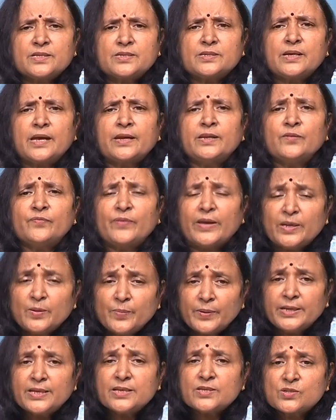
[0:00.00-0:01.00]
And if
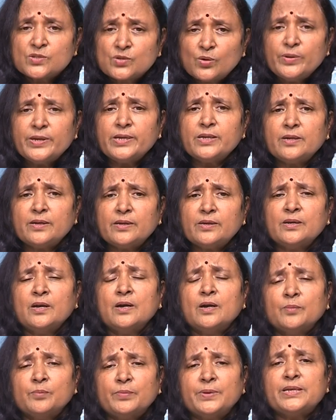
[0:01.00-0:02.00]
anybody is doing it,
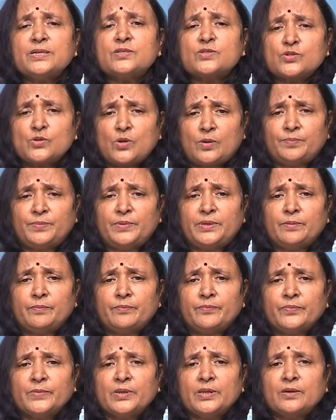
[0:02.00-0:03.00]
please stop them.
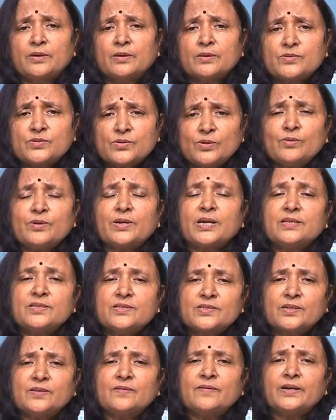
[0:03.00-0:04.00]
So,
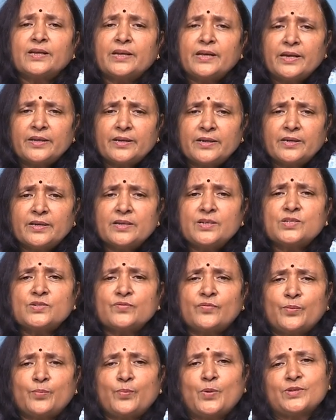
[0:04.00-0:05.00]
conserve our heritage
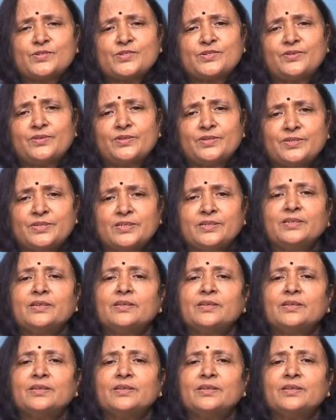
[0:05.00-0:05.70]
for posterity.